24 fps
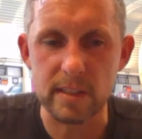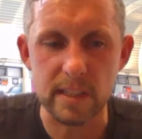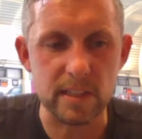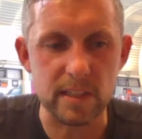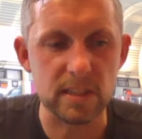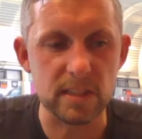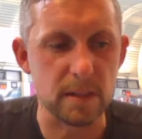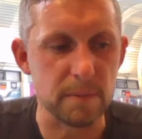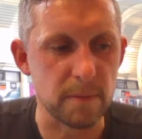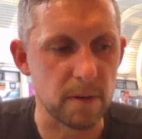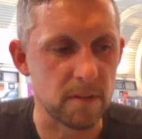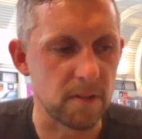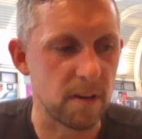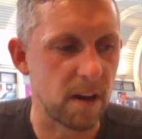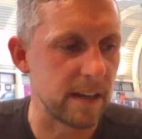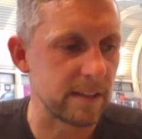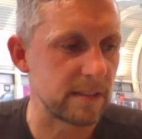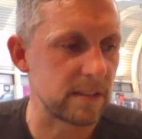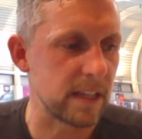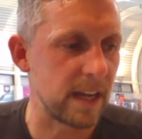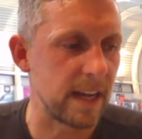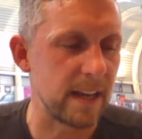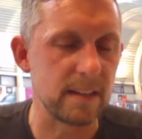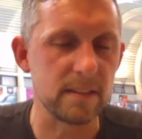nicely
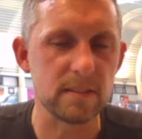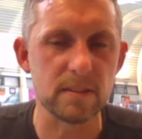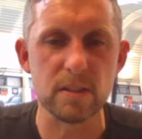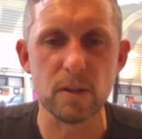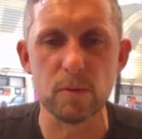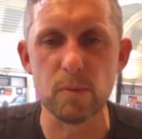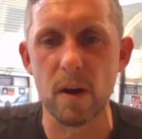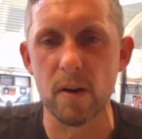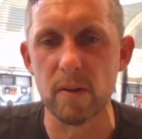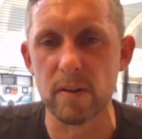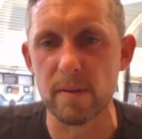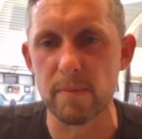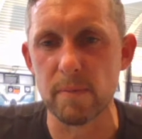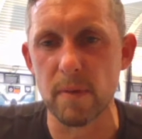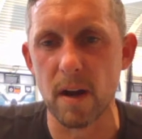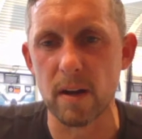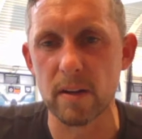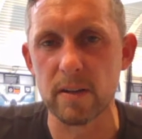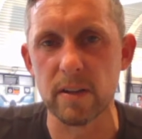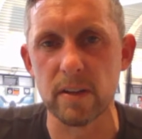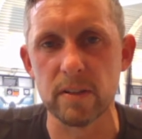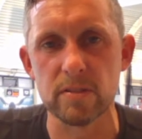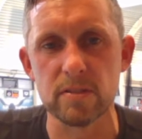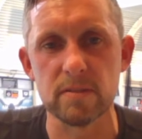summarised that. So well
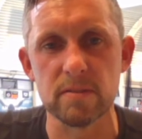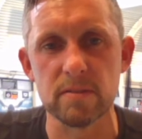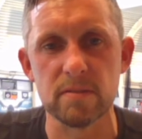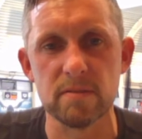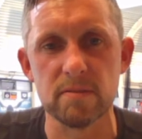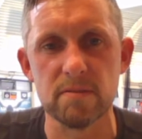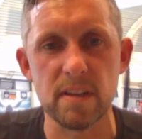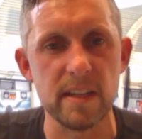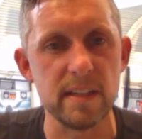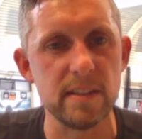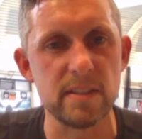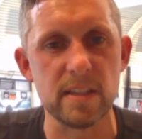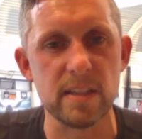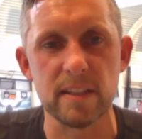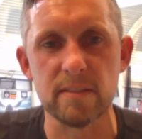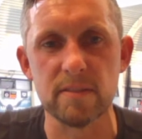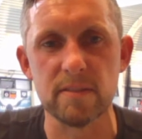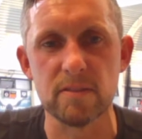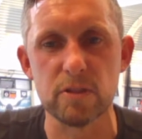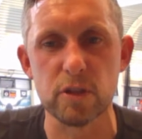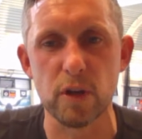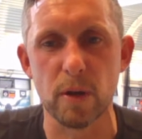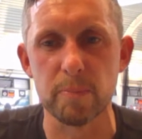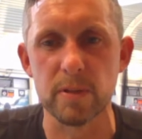done, Marcus.
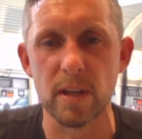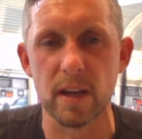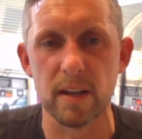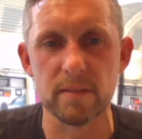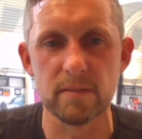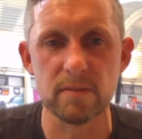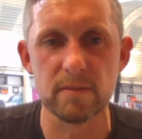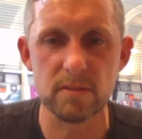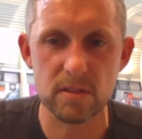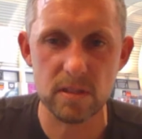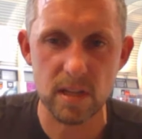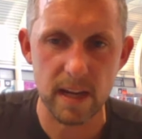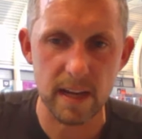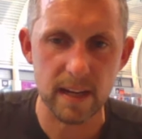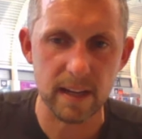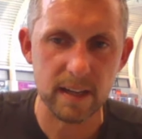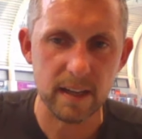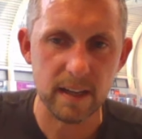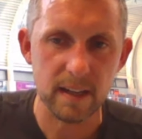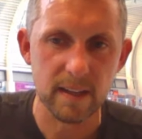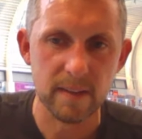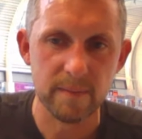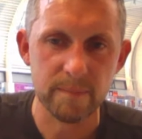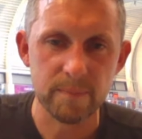Easy. Job done.
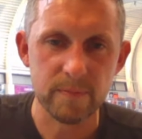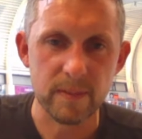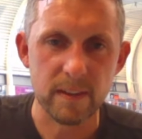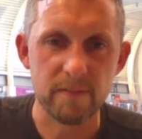Tick.